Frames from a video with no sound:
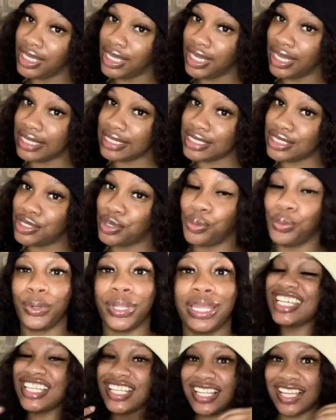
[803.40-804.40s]
its
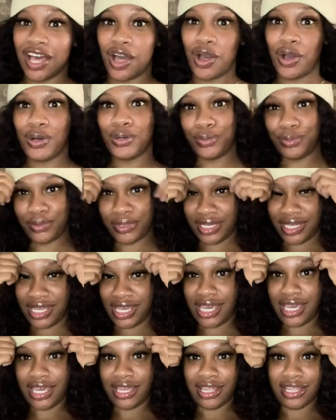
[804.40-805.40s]
twin. Oh
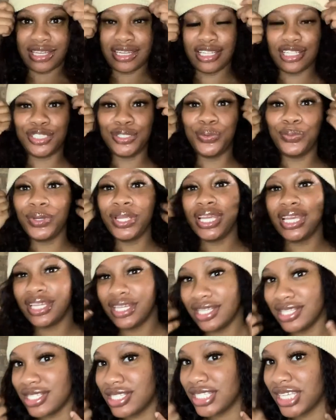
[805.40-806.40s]
yeah, the
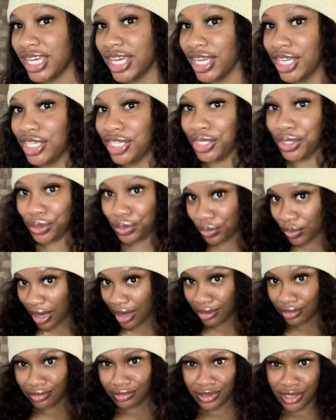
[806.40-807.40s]
twin is cute. I don't
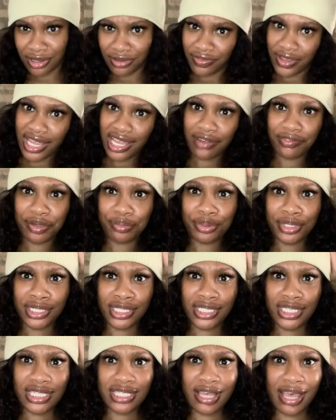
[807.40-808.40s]
know if I ever
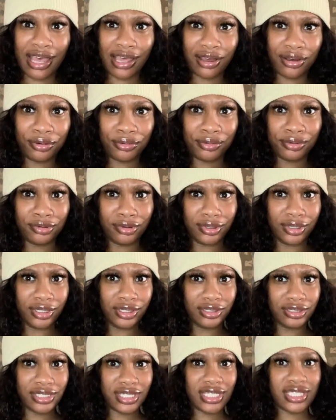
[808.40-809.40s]
put this hat
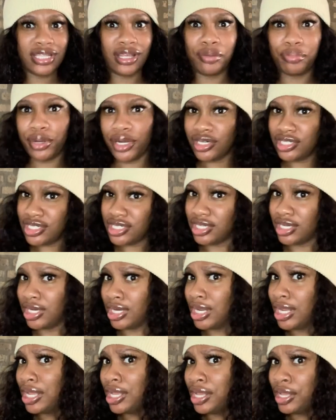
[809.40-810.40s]
on since I purchased
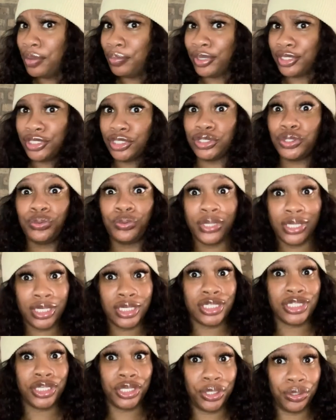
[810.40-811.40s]
it, but the twin
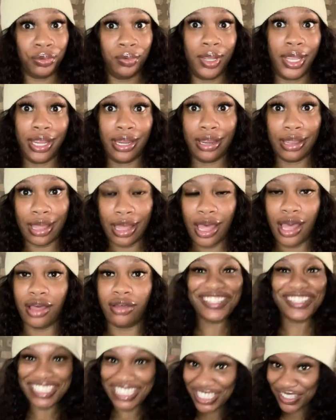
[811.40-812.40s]
is cute
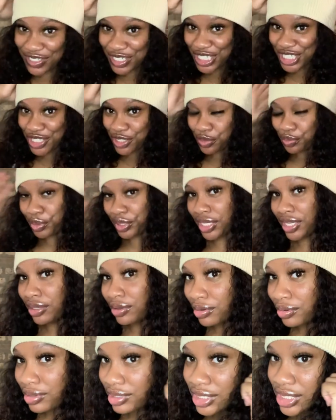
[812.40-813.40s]
AF. But this one is super
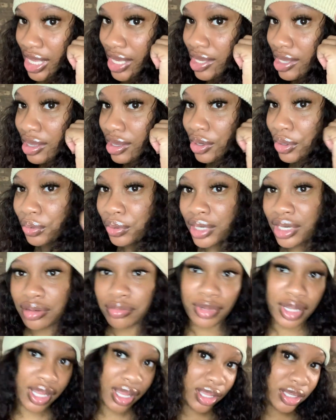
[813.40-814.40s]
cute. It's like a
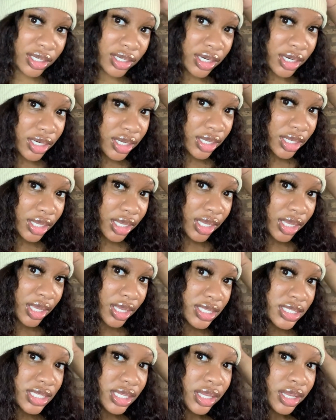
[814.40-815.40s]
cream color. Can y'all
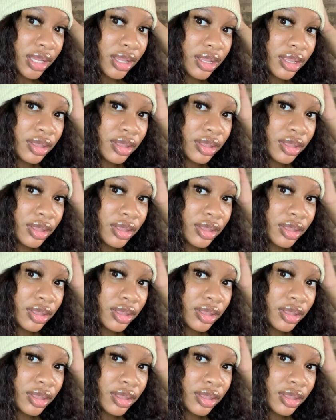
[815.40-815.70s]
see